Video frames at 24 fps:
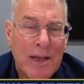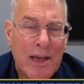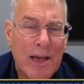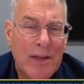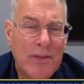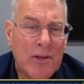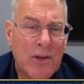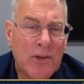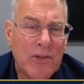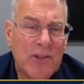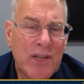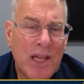
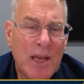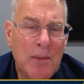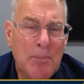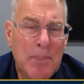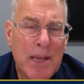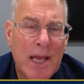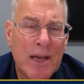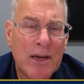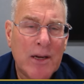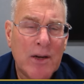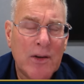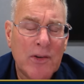And those 10
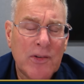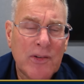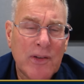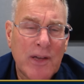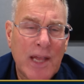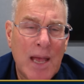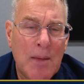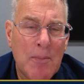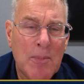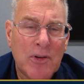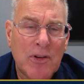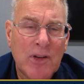baggers
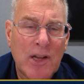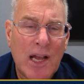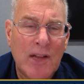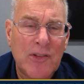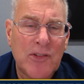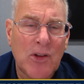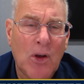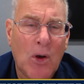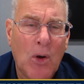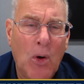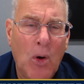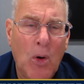
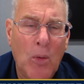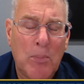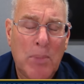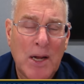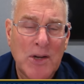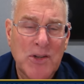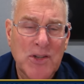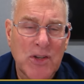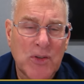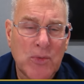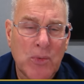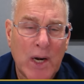amortize a whole
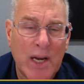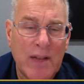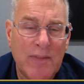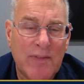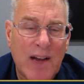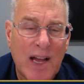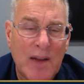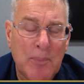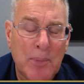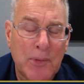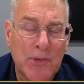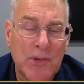bunch of
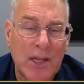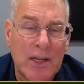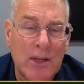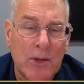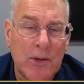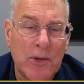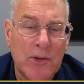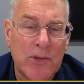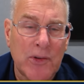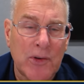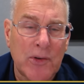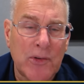25%
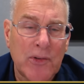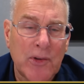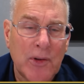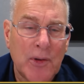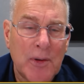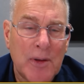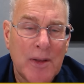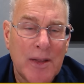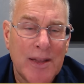losers.